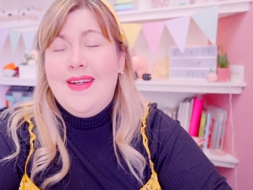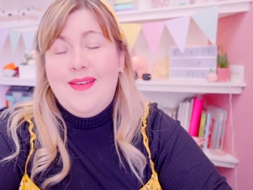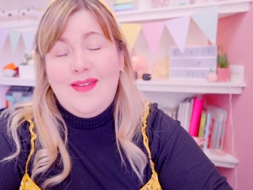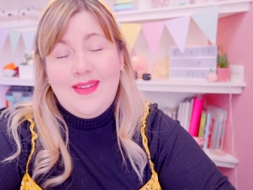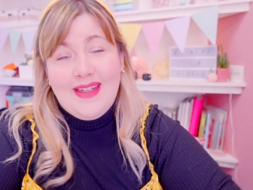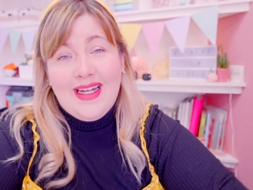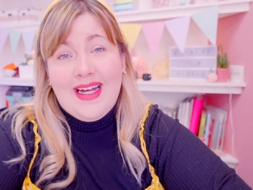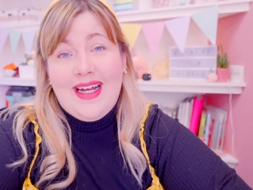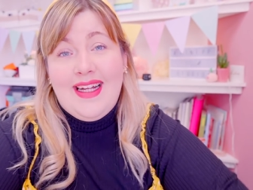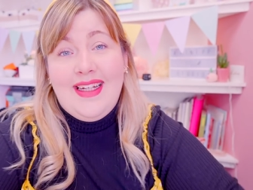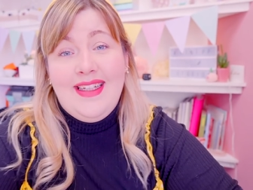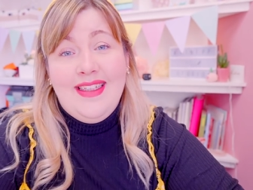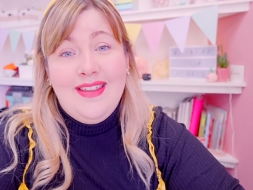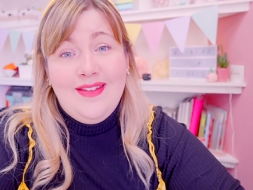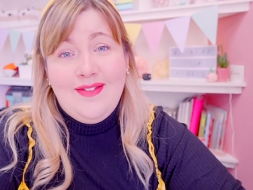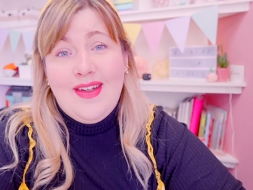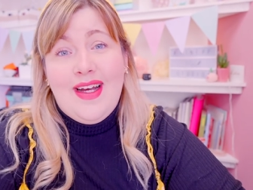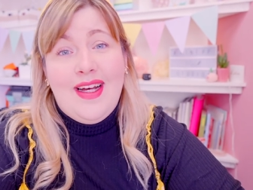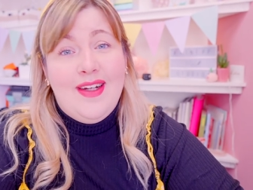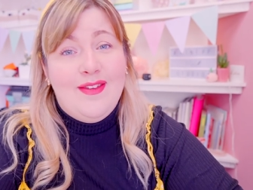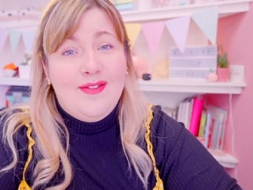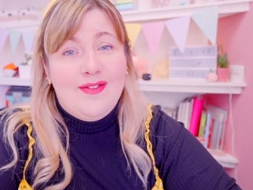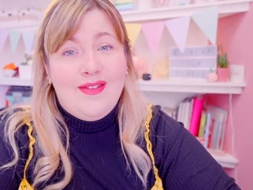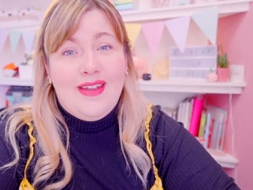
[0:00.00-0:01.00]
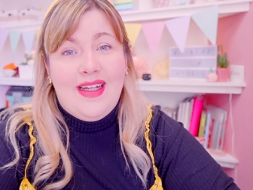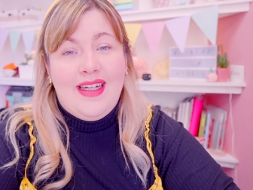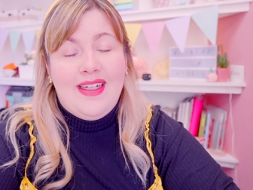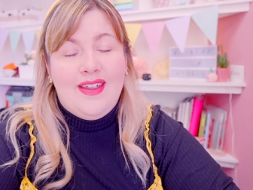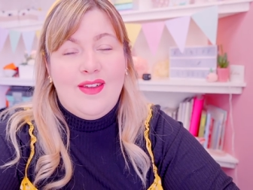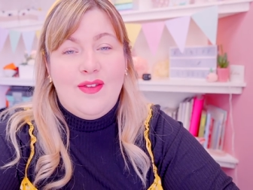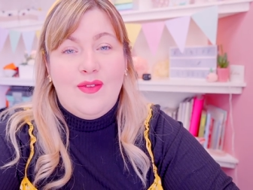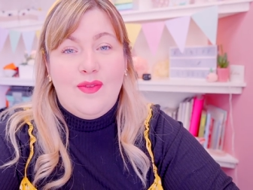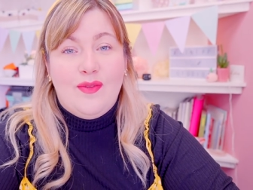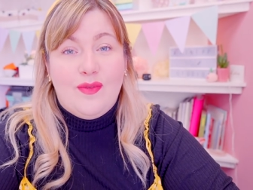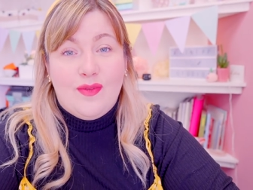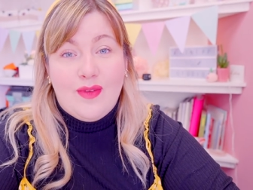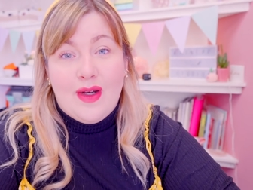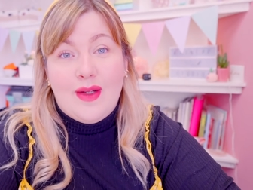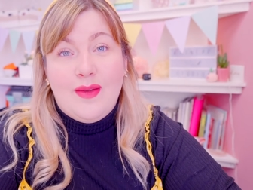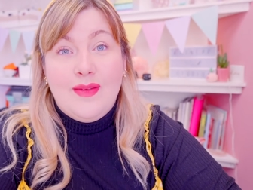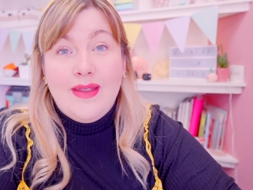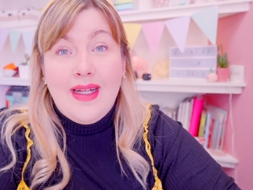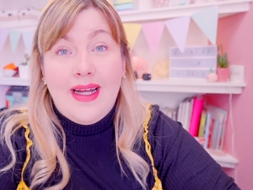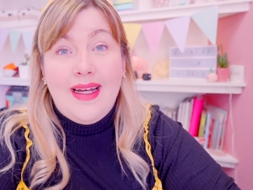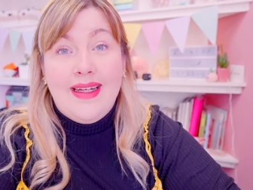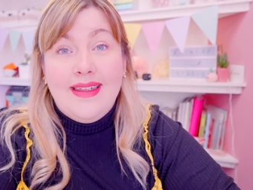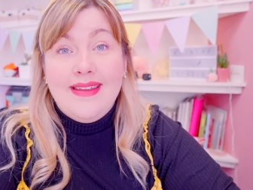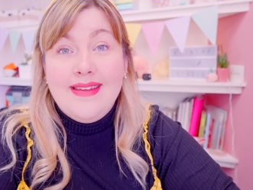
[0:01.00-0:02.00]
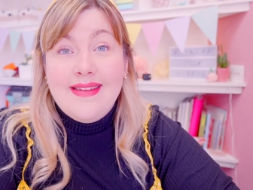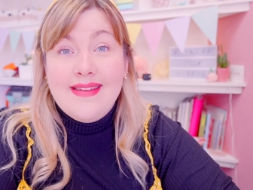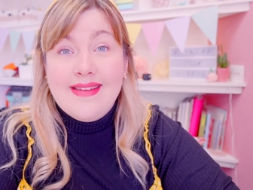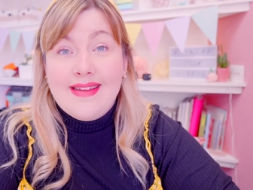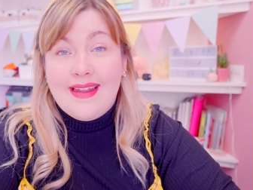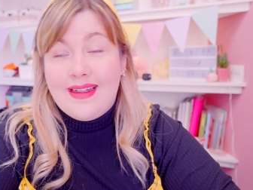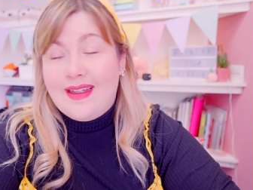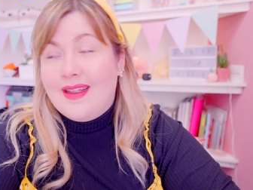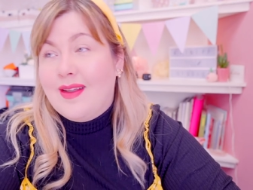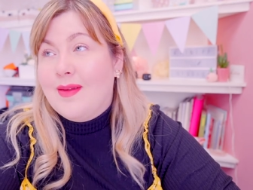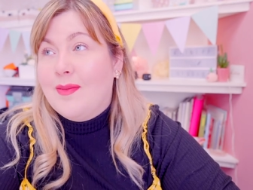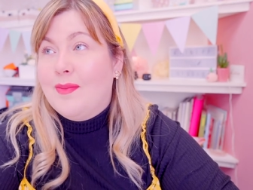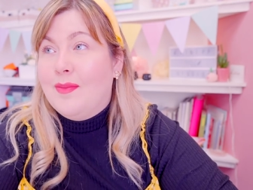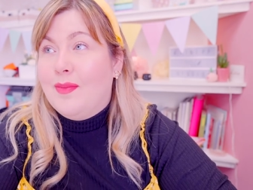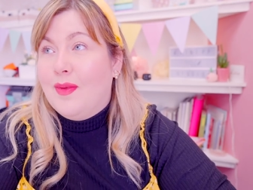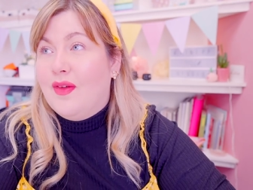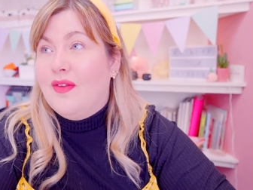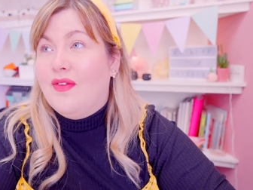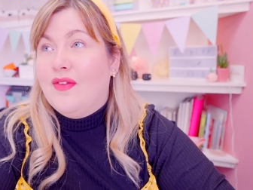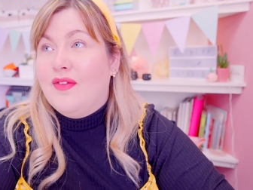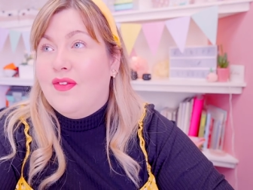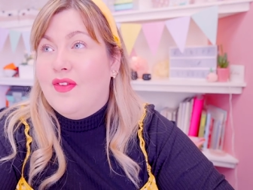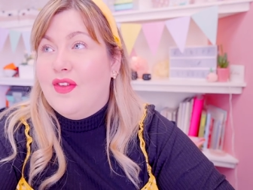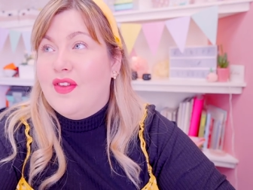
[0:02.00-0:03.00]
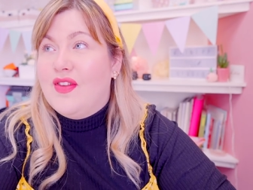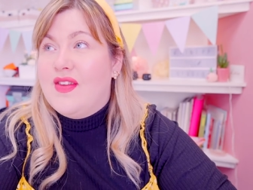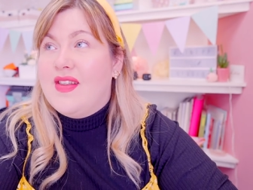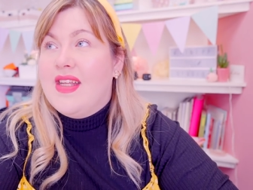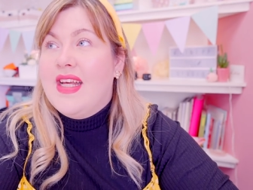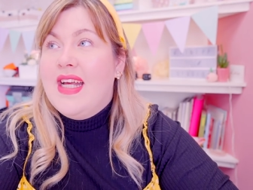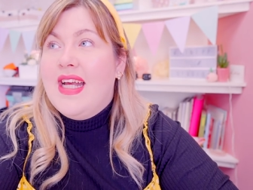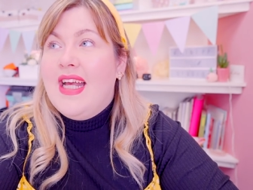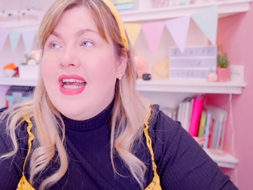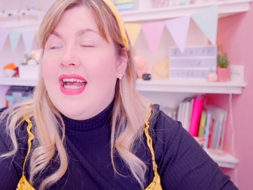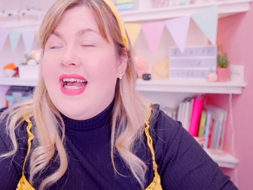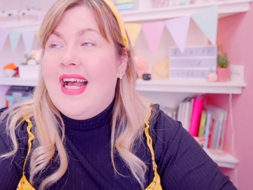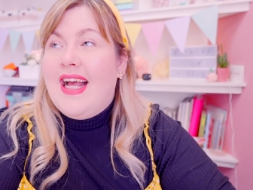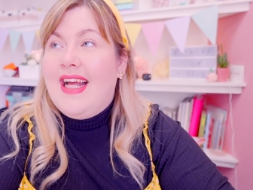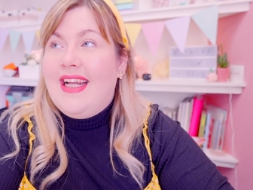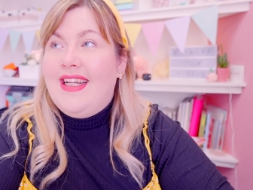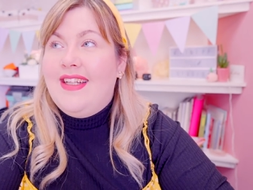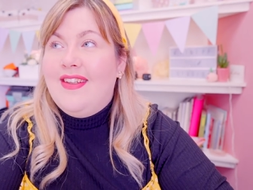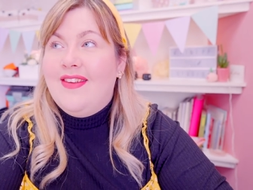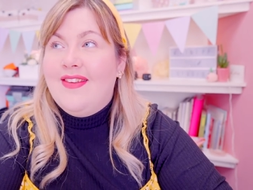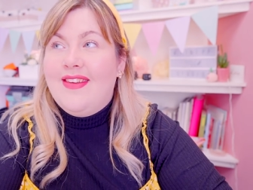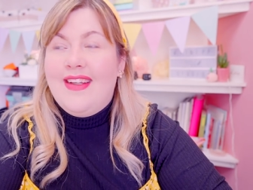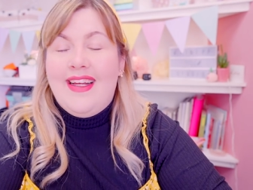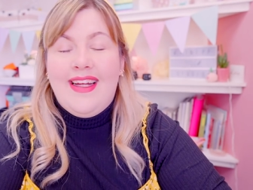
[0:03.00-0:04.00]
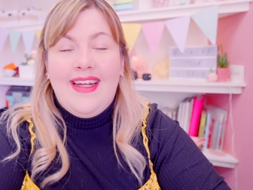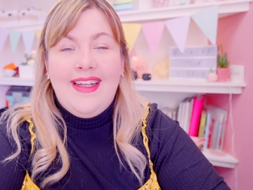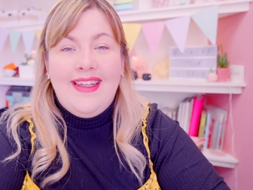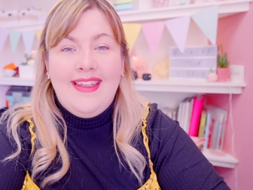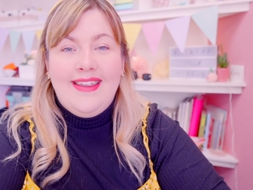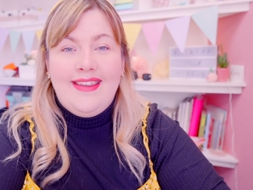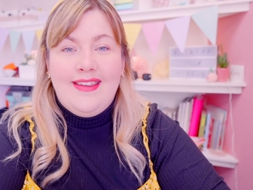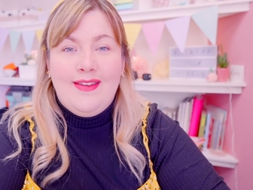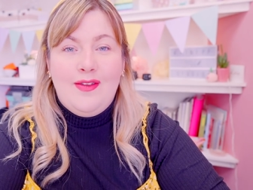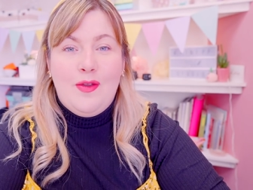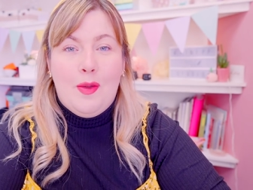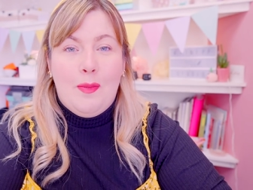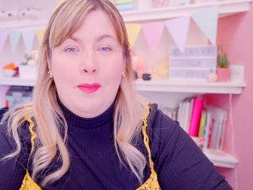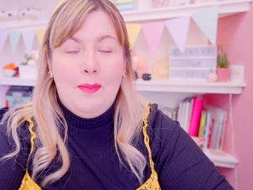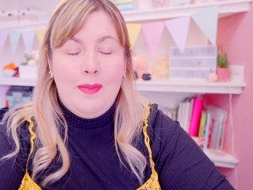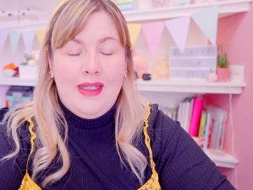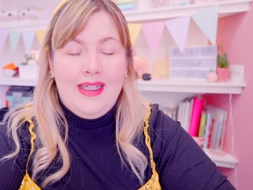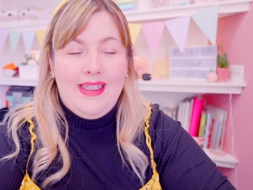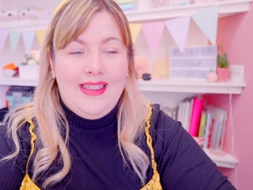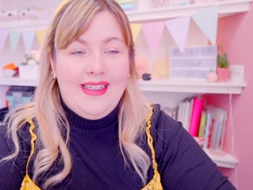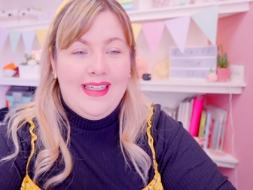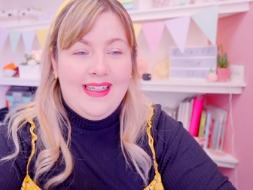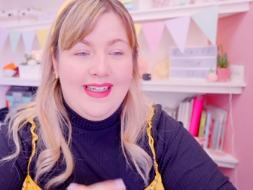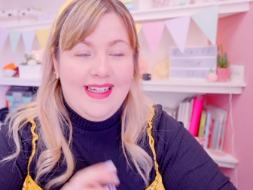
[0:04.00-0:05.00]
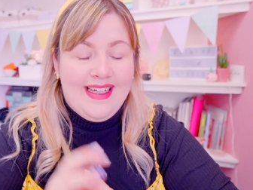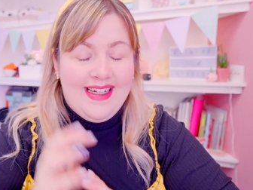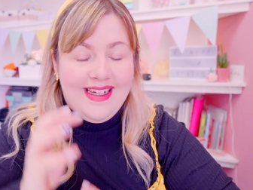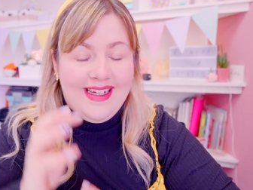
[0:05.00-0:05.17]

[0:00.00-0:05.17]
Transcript: We kind of have like round heads, like both of us, and he looked like a little dumpling, and